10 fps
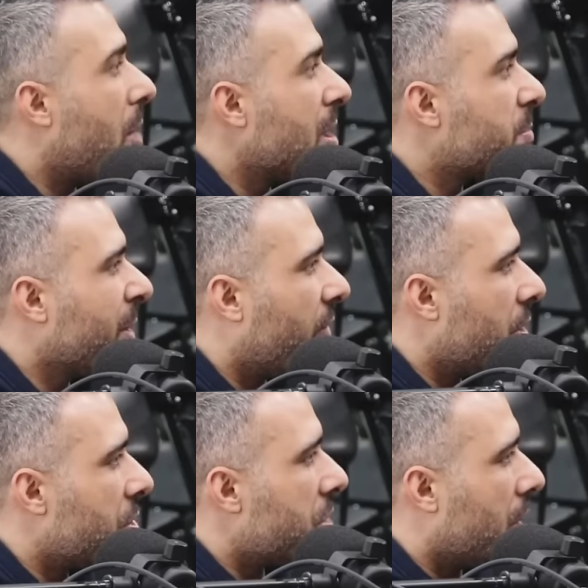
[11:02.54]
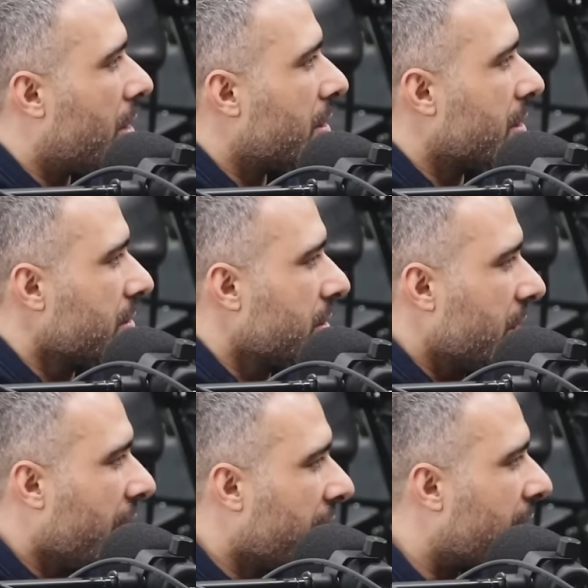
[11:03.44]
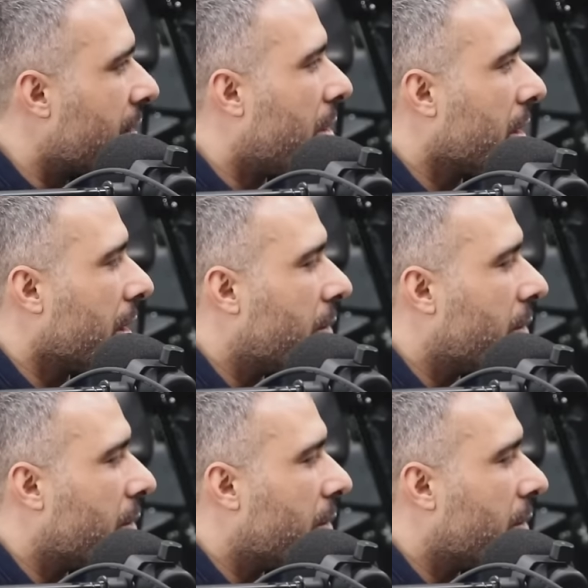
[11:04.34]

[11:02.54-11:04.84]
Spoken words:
1 month before a show. He get horny.